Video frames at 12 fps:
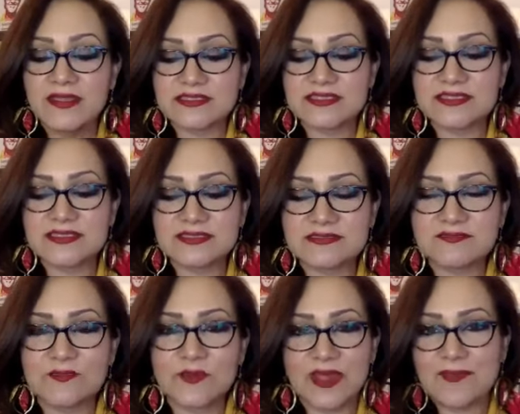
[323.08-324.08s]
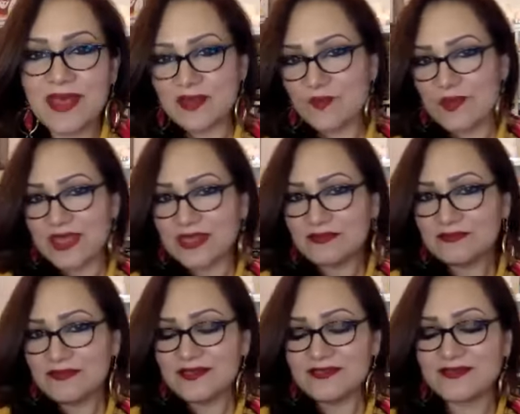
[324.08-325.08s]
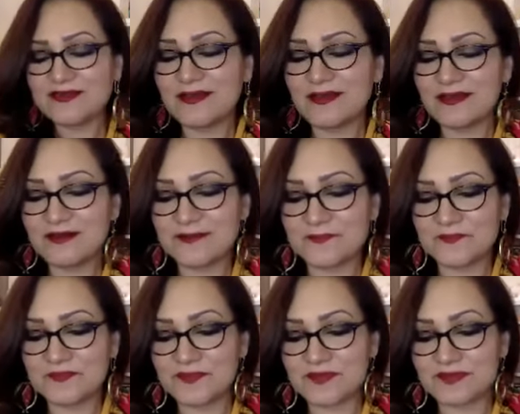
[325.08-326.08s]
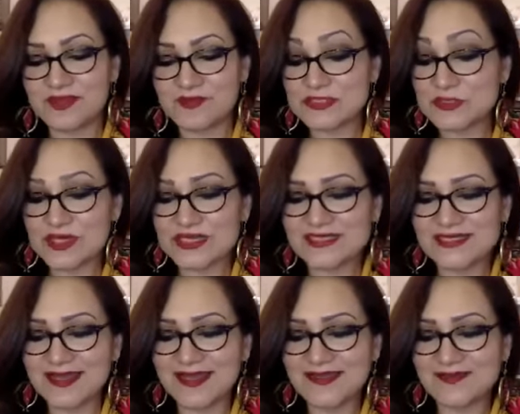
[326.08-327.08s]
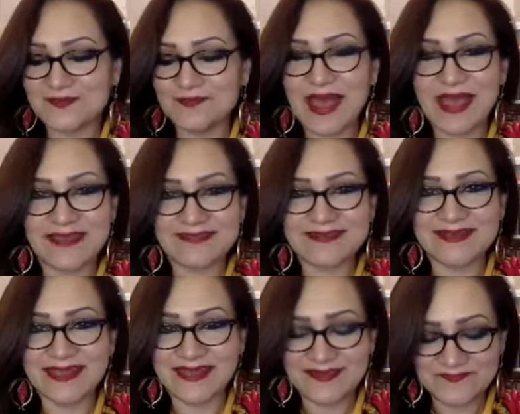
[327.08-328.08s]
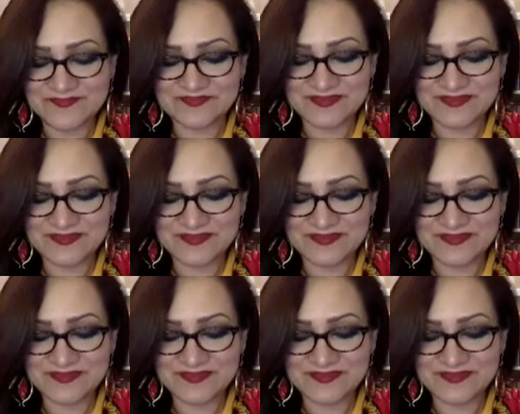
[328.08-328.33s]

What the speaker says: this is way back when, there was no internet back in the day.